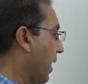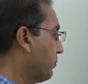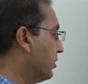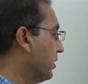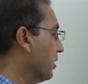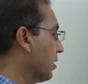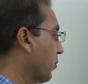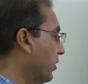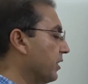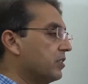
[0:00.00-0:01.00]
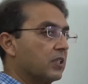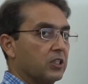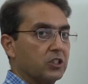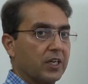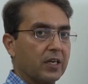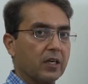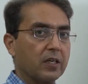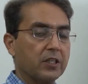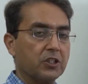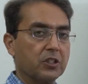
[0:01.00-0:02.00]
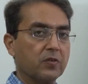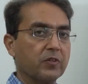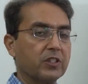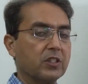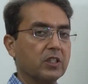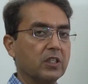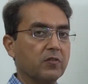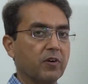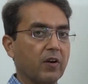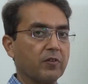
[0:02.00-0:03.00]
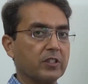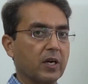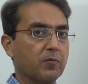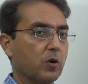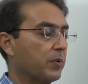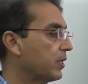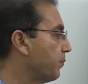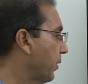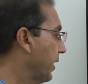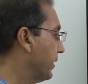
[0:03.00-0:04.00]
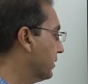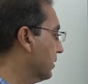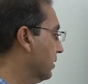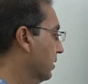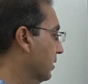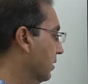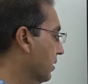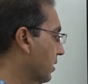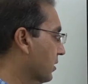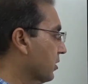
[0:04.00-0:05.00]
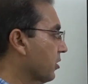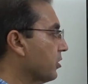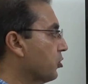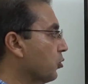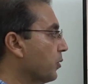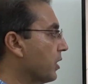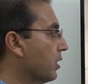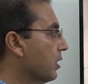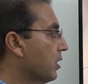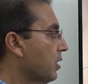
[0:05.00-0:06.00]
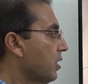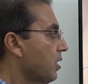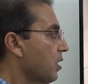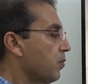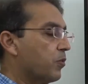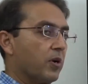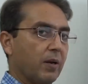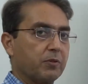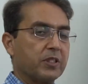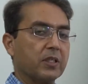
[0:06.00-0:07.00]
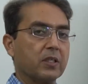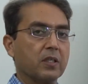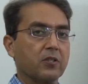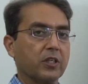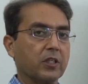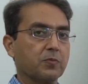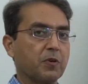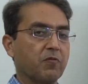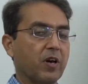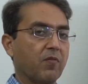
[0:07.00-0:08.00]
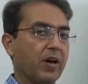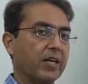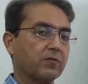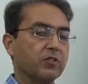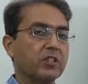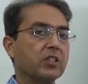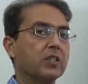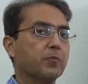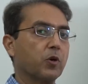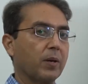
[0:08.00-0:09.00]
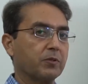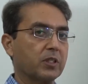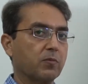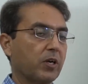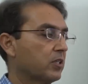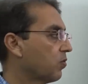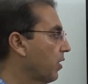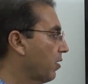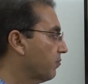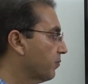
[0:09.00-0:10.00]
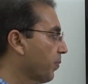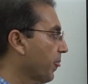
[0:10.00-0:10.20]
Epstein anomaly is a congenital condition in which the valve is abnormally placed. Carcinoid tumor. Prolapsing tricuspid valve, as we see the prolapsing mitral valve.